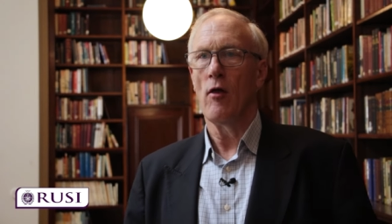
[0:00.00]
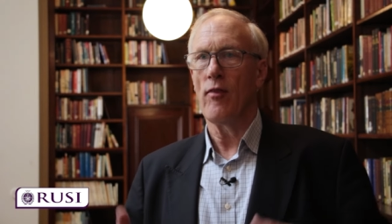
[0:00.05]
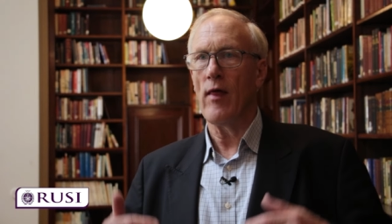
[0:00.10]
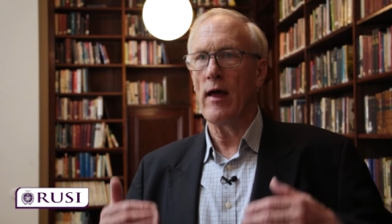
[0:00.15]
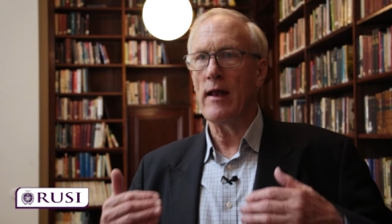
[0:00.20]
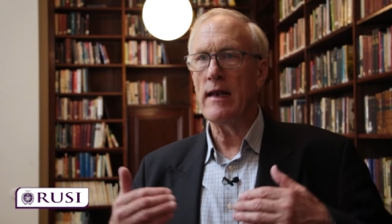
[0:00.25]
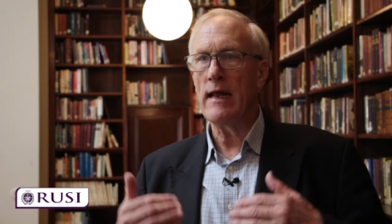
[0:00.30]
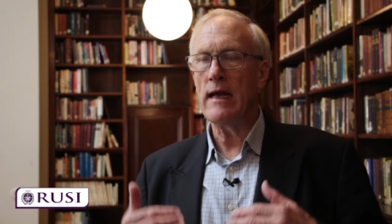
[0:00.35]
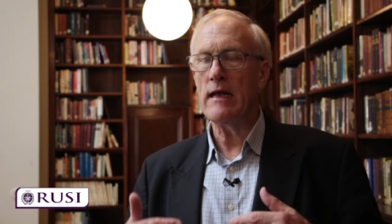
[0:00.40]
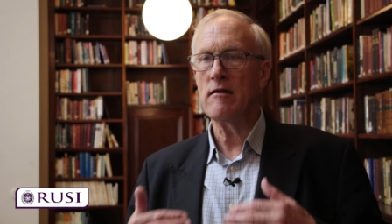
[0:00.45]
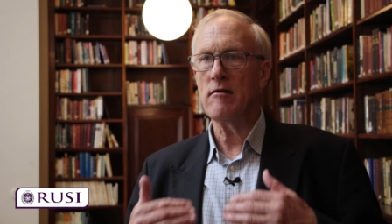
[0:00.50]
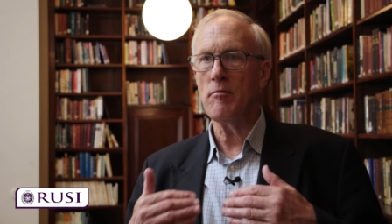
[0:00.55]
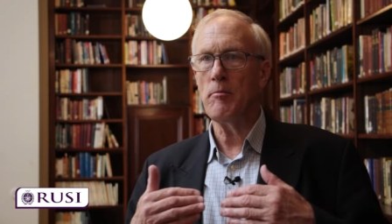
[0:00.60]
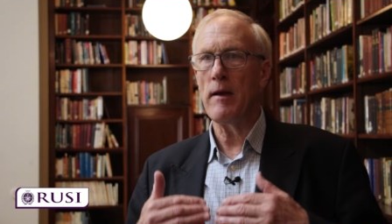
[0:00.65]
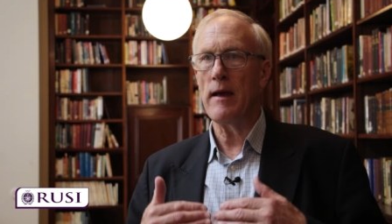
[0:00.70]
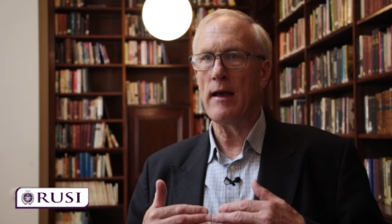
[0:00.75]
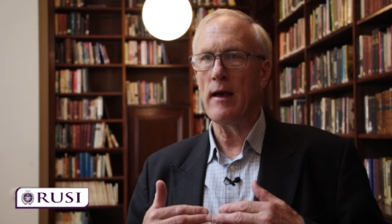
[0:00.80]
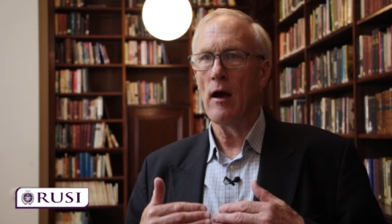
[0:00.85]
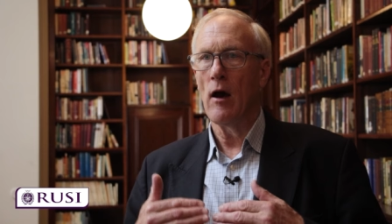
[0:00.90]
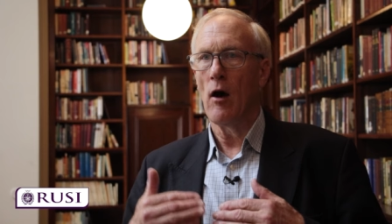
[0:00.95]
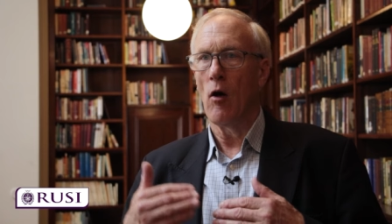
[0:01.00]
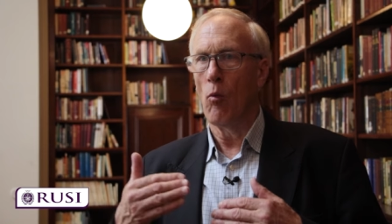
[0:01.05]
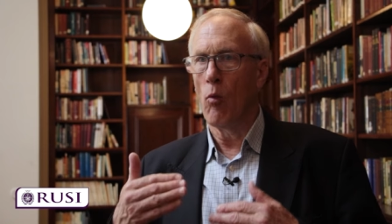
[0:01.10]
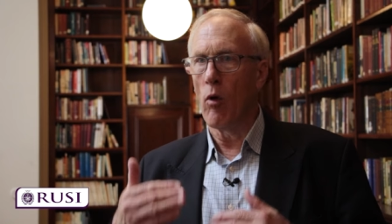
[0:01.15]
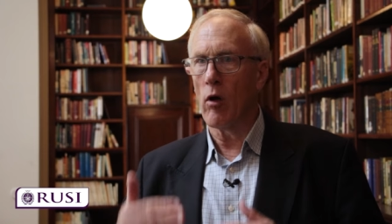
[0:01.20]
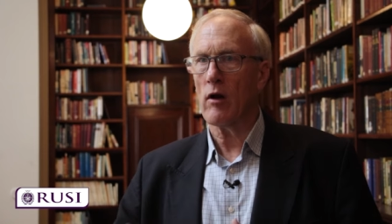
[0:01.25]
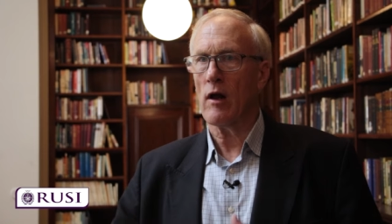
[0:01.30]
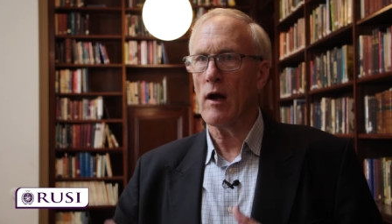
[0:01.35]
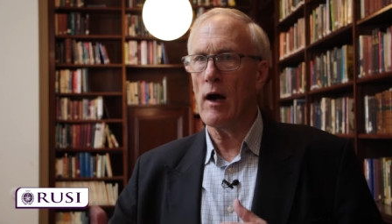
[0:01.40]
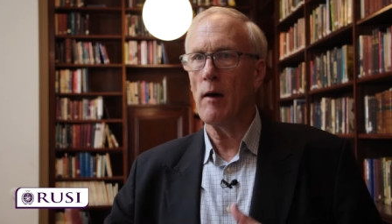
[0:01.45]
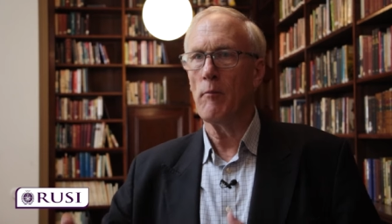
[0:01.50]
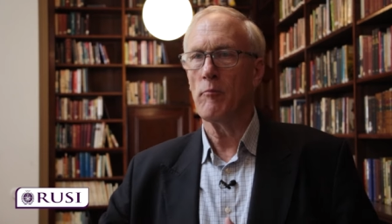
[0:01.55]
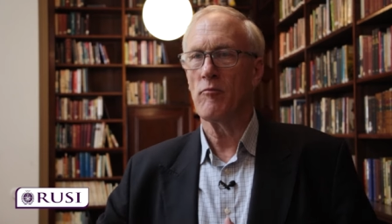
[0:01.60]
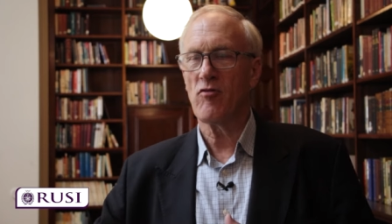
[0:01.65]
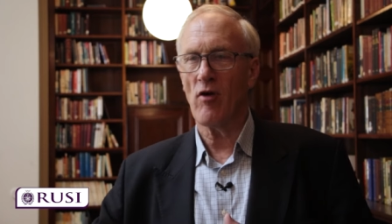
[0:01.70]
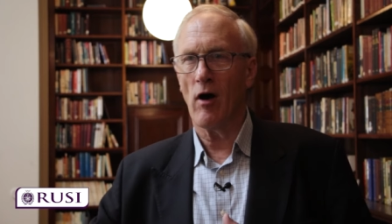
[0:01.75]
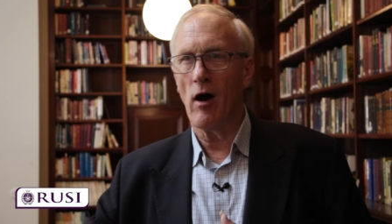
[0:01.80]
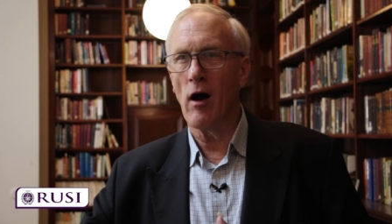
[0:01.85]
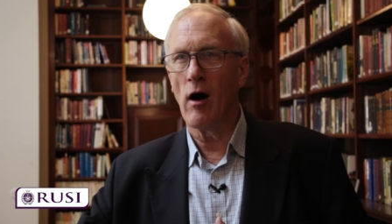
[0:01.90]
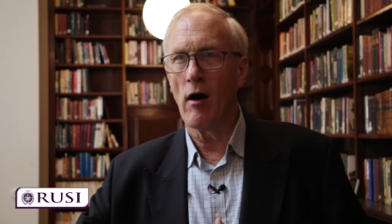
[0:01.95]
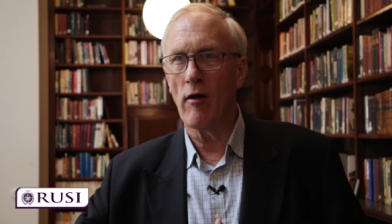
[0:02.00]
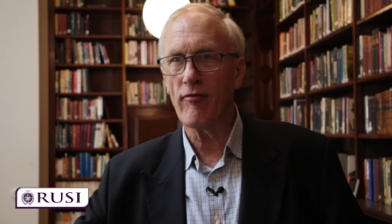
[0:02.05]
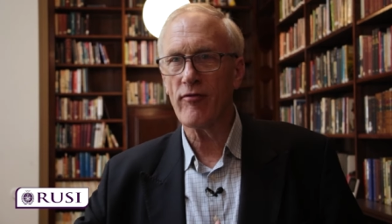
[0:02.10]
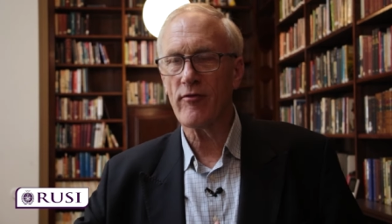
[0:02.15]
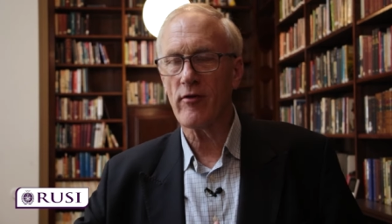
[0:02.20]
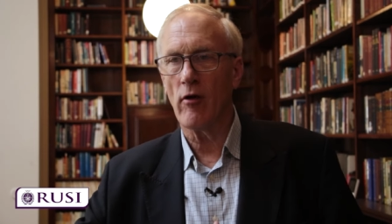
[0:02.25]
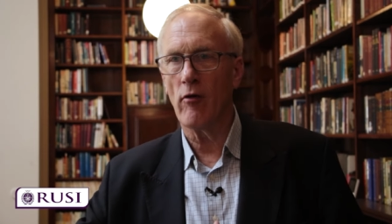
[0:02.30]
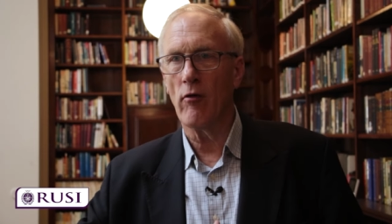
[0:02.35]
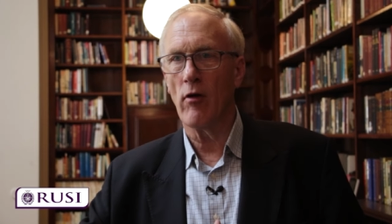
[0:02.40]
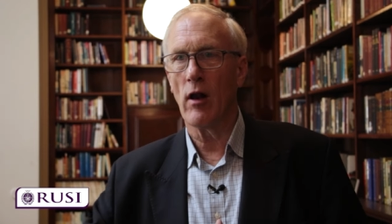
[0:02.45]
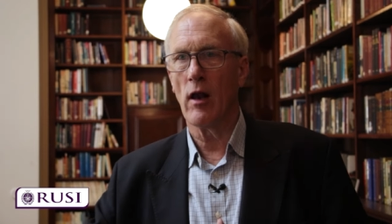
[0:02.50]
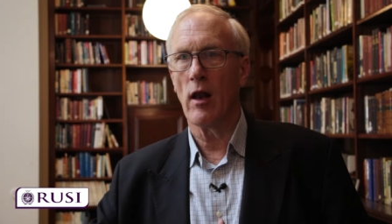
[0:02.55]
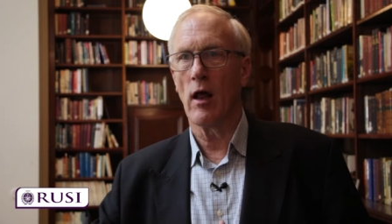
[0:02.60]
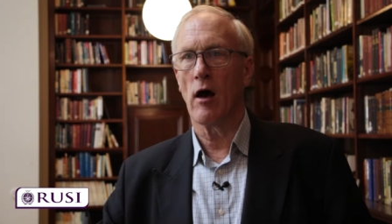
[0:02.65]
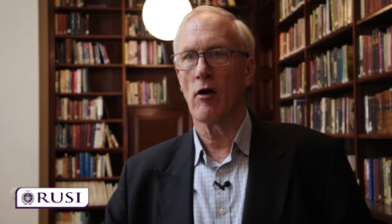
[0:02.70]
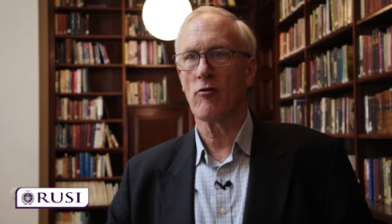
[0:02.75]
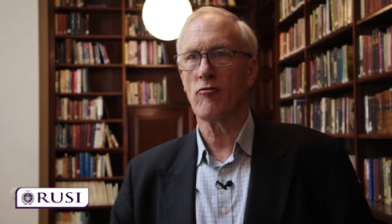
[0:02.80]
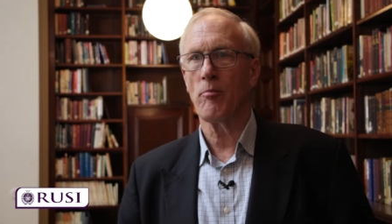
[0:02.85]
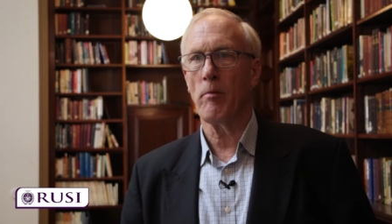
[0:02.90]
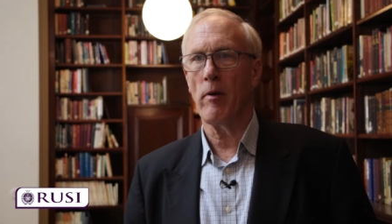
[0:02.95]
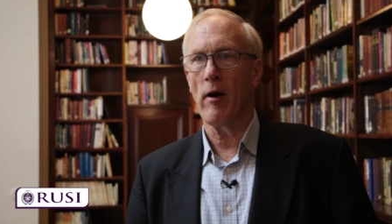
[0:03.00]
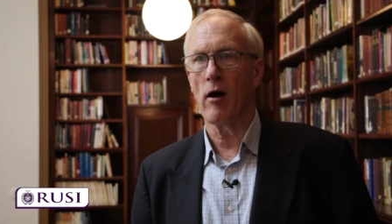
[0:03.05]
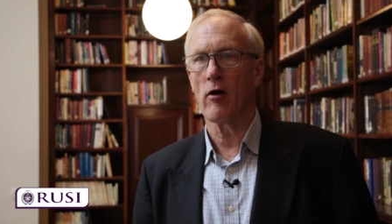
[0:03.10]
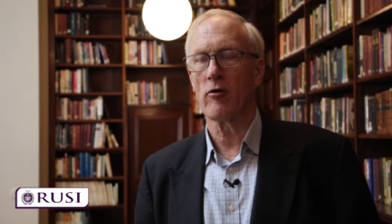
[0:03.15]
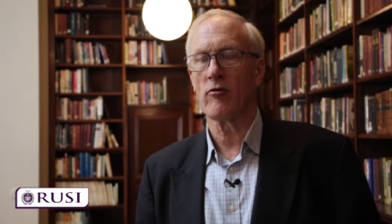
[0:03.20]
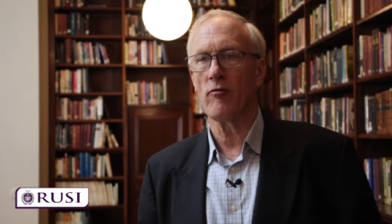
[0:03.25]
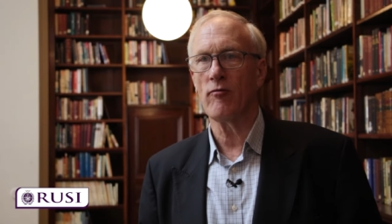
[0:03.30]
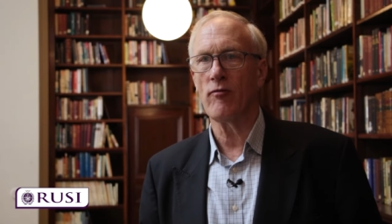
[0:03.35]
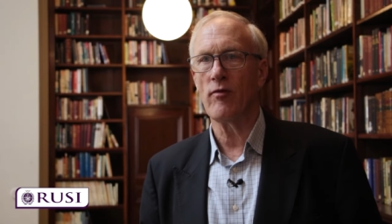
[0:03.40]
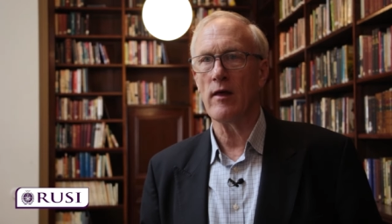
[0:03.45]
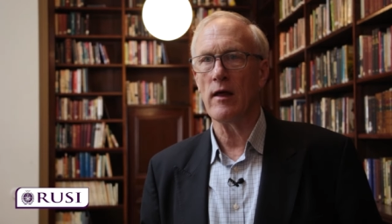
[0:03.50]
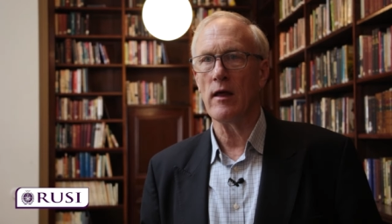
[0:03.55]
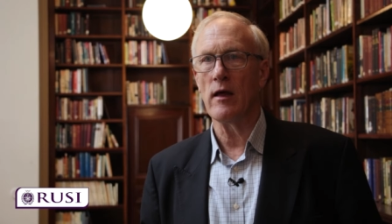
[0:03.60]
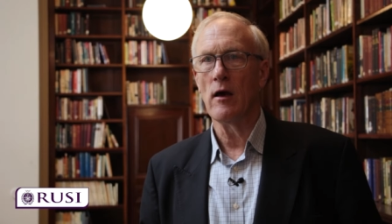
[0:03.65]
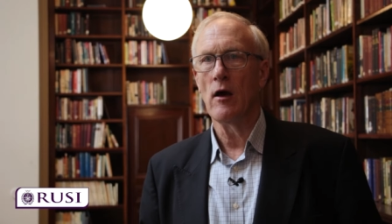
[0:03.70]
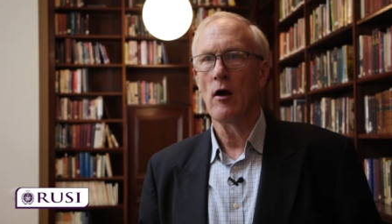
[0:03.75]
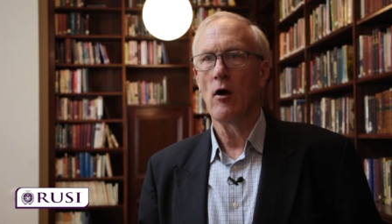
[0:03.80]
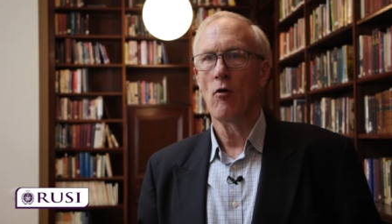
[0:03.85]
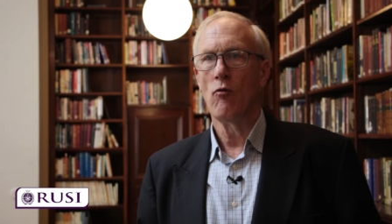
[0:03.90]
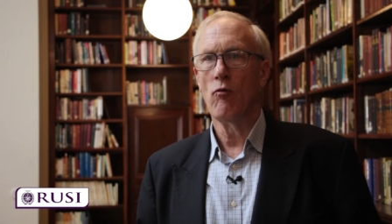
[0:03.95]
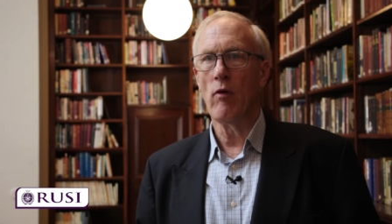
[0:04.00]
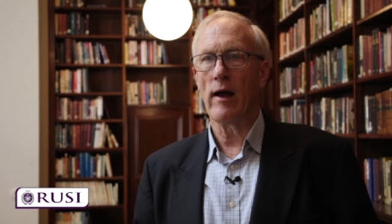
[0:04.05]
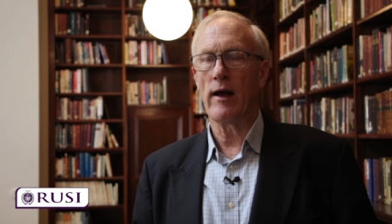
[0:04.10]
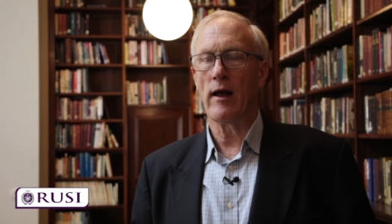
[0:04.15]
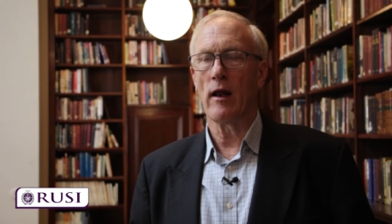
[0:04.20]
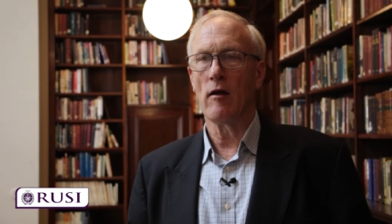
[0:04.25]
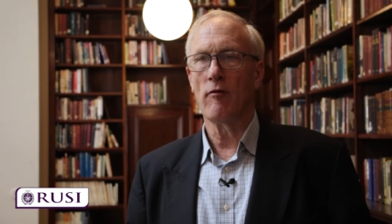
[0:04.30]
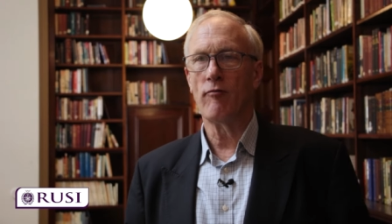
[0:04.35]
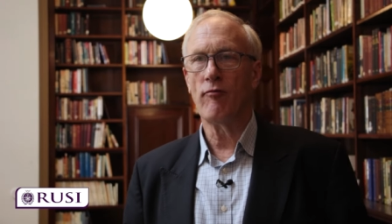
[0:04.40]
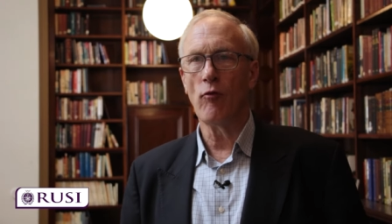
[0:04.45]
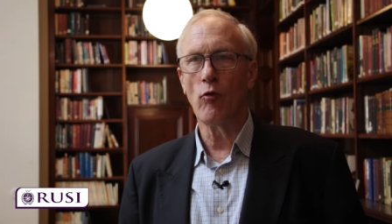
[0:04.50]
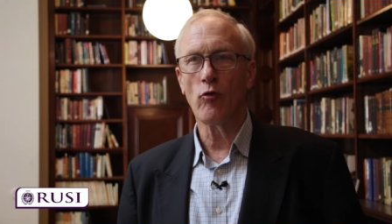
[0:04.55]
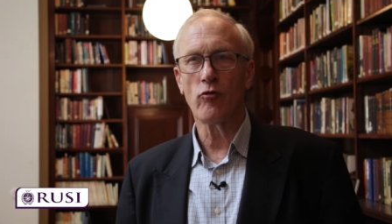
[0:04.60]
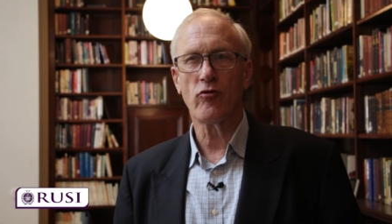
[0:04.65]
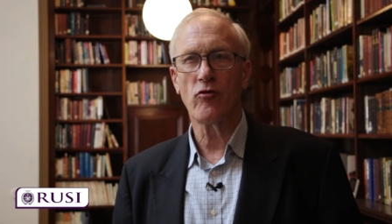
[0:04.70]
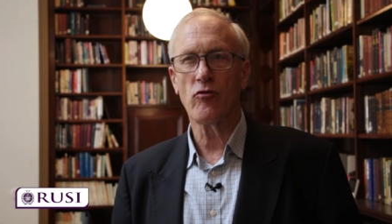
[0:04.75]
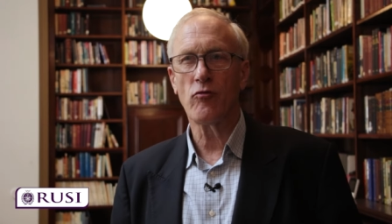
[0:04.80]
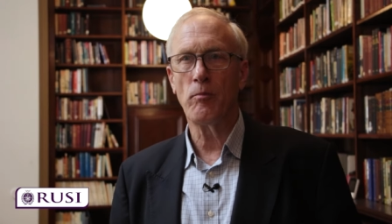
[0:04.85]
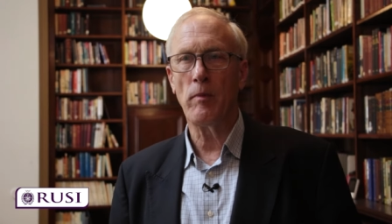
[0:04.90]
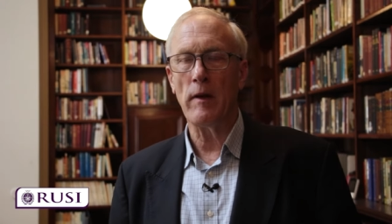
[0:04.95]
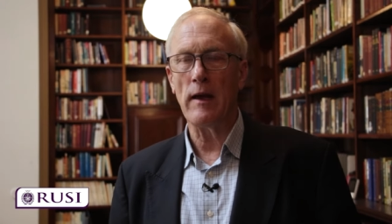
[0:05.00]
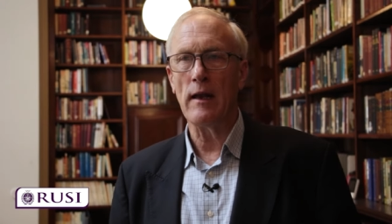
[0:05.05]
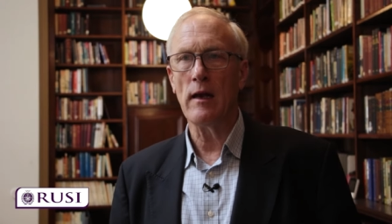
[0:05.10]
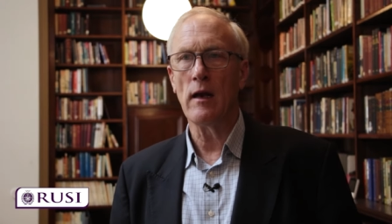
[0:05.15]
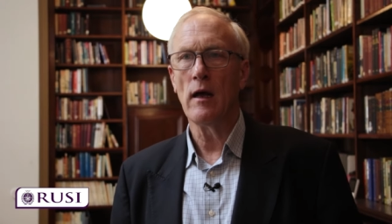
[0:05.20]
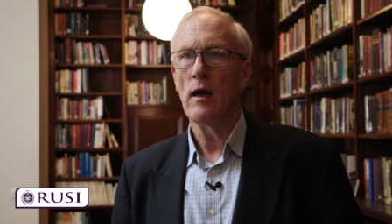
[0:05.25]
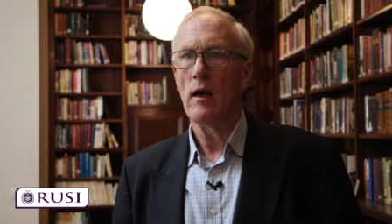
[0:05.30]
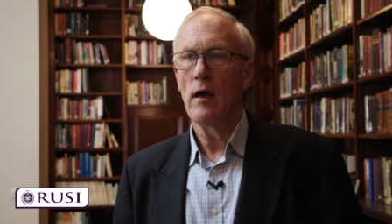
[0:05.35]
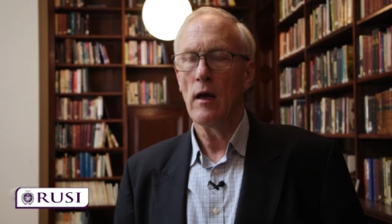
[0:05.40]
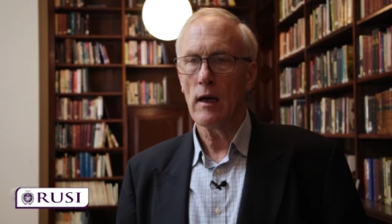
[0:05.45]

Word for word: They need to be what comes after a large part of the regular force has been